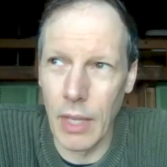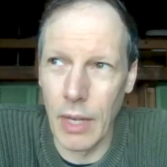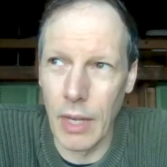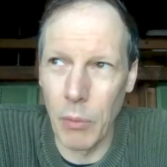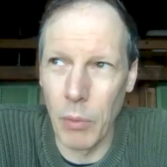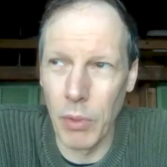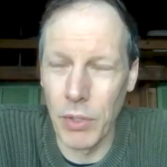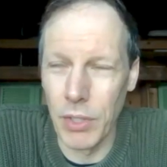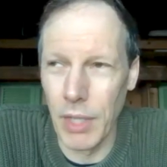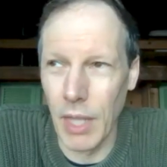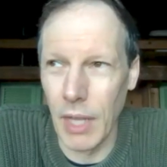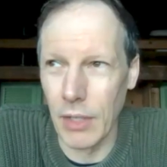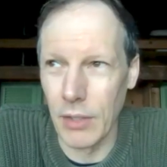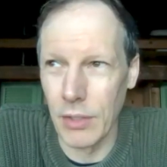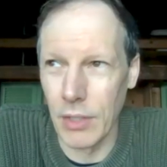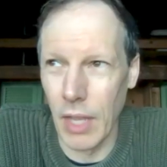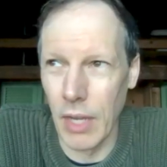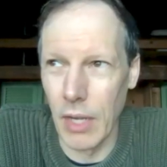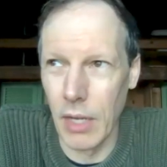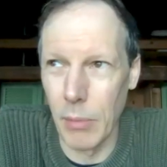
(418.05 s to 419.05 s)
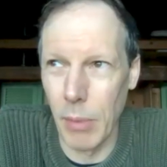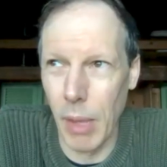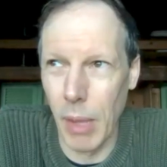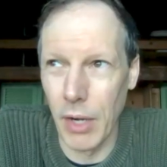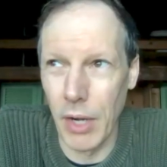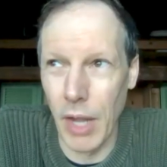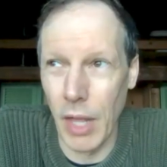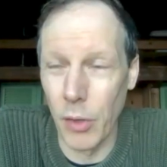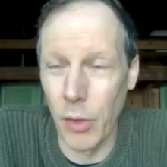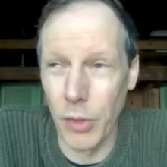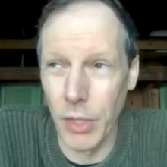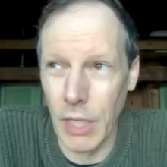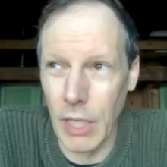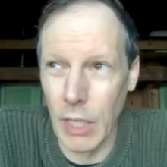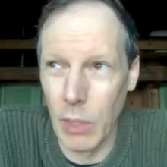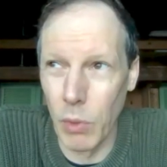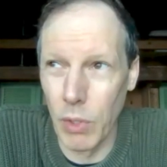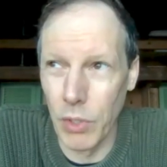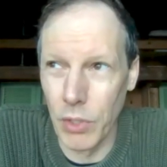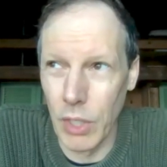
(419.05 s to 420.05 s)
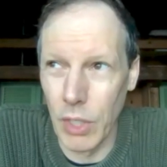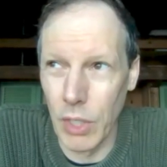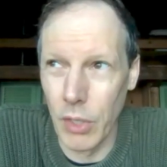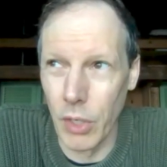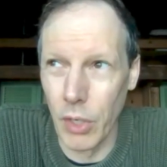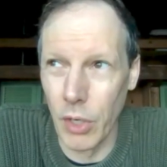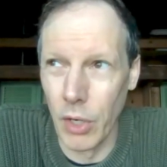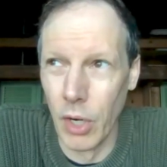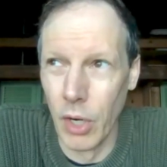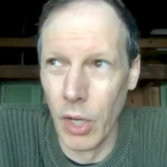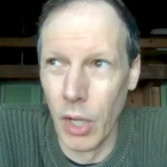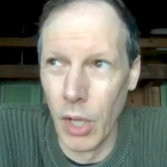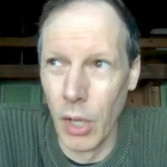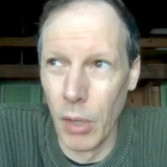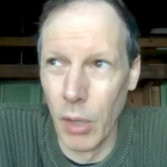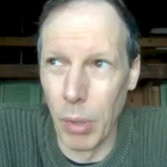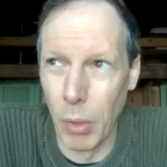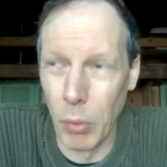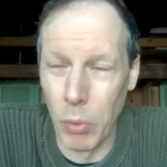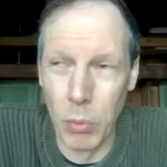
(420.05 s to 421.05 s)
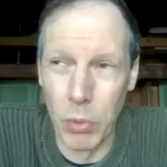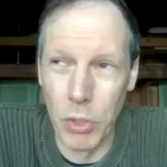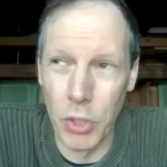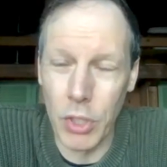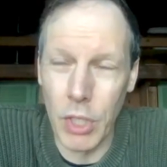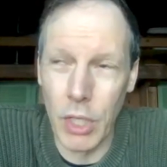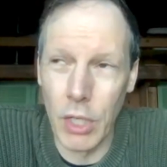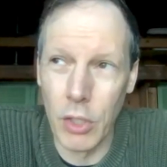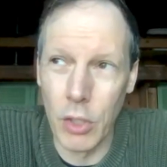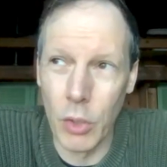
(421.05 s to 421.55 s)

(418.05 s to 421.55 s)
And I wasn't that excited about it. I don't think he was either. But we were just going